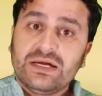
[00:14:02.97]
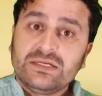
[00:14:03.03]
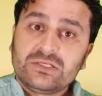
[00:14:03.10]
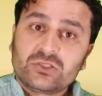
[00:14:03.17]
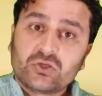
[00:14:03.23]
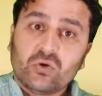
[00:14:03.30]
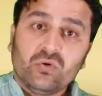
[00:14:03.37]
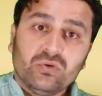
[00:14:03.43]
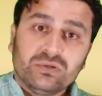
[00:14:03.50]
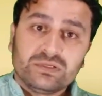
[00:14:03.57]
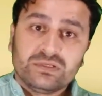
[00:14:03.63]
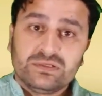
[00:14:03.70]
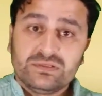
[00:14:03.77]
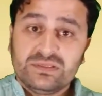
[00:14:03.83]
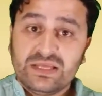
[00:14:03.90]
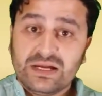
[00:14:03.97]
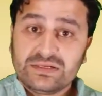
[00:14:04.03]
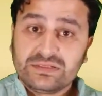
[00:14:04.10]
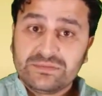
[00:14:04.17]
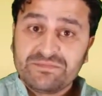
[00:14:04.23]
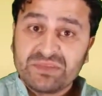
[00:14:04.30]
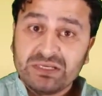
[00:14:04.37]
and told that
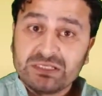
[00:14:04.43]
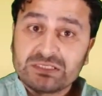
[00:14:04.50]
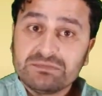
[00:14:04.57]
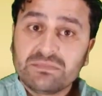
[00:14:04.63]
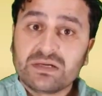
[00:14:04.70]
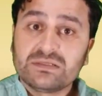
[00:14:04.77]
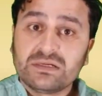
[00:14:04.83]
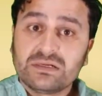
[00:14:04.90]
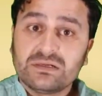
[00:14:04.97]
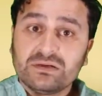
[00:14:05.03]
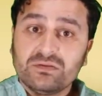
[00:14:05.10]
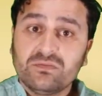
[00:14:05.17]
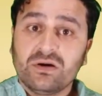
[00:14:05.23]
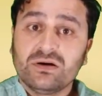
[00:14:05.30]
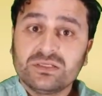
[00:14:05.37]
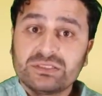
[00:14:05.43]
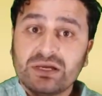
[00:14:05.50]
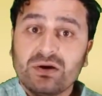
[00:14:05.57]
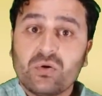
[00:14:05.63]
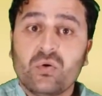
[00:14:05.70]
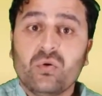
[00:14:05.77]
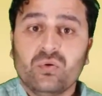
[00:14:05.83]
his mother was
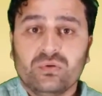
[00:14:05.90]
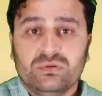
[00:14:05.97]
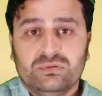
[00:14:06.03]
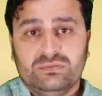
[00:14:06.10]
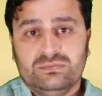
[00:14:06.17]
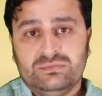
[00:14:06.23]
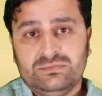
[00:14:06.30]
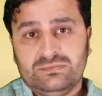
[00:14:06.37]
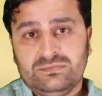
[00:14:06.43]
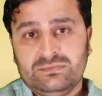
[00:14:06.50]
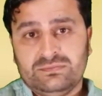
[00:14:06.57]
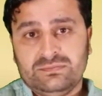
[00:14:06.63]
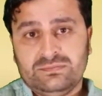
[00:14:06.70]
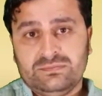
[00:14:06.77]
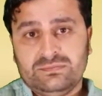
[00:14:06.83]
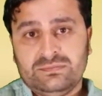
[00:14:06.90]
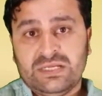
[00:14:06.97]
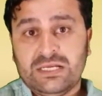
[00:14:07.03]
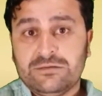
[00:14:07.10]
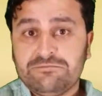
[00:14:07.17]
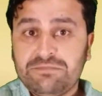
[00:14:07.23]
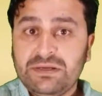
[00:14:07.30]
a whore
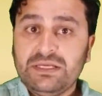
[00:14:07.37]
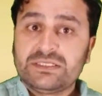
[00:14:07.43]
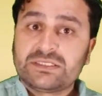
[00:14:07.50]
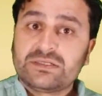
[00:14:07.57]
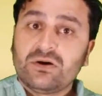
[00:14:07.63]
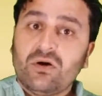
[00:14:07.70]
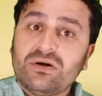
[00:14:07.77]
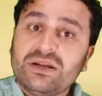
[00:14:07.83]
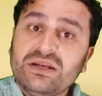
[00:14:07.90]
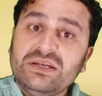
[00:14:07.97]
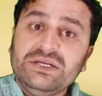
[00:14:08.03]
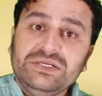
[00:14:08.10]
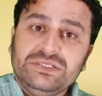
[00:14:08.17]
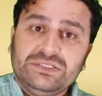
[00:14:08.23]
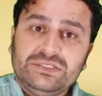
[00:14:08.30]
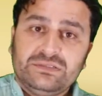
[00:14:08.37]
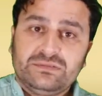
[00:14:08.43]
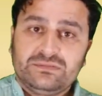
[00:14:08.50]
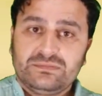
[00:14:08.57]
and placed on a leash.